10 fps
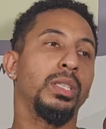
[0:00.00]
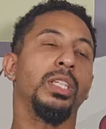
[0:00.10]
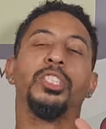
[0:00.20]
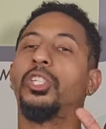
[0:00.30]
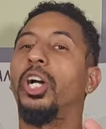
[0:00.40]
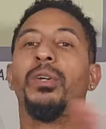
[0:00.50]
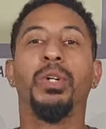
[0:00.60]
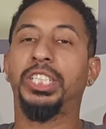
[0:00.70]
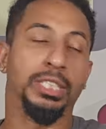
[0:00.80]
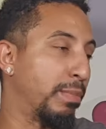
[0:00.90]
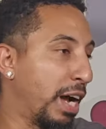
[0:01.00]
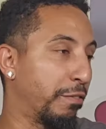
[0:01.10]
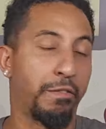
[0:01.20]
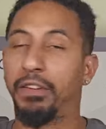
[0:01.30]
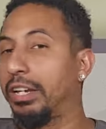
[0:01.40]
Scarlet Witch is my
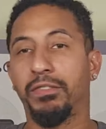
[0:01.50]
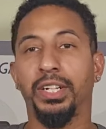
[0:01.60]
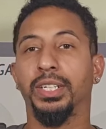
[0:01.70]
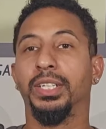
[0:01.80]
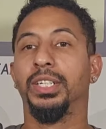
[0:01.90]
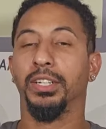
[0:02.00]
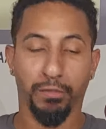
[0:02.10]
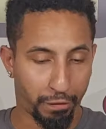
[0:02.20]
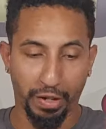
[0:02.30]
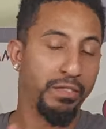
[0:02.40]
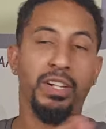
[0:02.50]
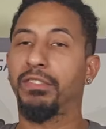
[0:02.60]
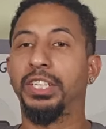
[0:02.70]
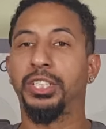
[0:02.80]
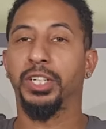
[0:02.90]
favorite favorite
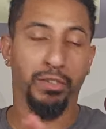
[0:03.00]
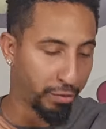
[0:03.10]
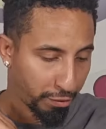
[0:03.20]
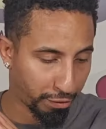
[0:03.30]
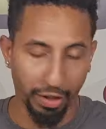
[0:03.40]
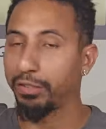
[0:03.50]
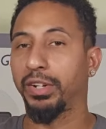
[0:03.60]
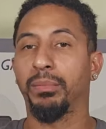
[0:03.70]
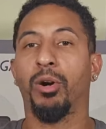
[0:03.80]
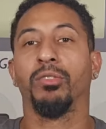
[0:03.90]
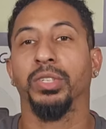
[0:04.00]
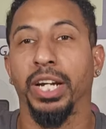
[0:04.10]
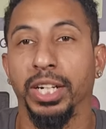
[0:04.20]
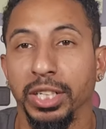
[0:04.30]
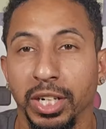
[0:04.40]
Avenger, favorite Marvel
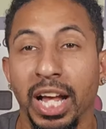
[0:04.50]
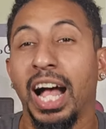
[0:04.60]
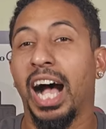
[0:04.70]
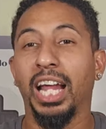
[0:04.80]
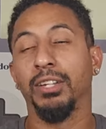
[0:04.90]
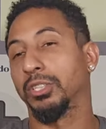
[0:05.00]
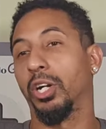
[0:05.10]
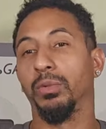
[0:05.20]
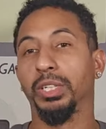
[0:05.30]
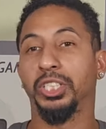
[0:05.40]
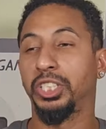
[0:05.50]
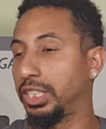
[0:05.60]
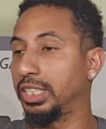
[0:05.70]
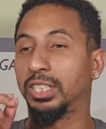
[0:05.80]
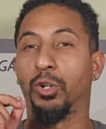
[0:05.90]
character. I love Scarlet Witch. She
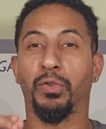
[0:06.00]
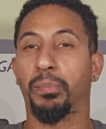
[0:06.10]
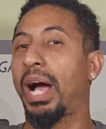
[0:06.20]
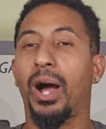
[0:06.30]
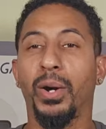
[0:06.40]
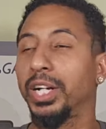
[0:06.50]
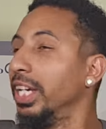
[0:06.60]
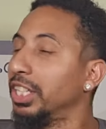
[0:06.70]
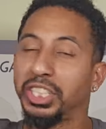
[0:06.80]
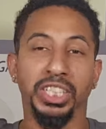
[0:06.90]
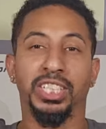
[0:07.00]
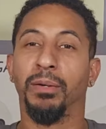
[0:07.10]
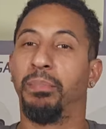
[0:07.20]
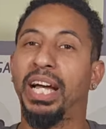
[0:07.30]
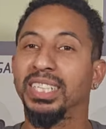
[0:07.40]
is overpowered. She is the
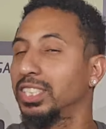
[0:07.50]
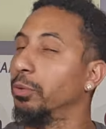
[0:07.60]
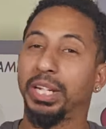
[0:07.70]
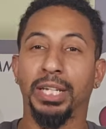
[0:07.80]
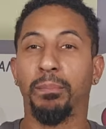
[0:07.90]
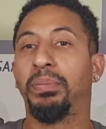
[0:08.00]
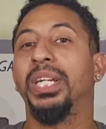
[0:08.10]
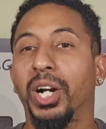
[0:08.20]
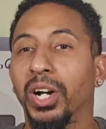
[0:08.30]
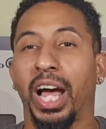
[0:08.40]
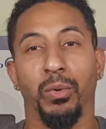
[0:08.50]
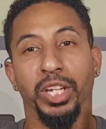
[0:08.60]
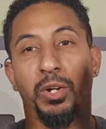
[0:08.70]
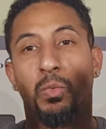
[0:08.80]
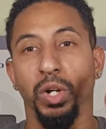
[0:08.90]
best. Nobody can beat her. I don't
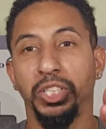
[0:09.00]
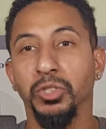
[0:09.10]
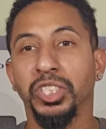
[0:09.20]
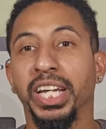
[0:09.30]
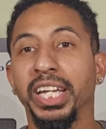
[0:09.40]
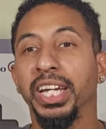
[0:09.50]
care what you say.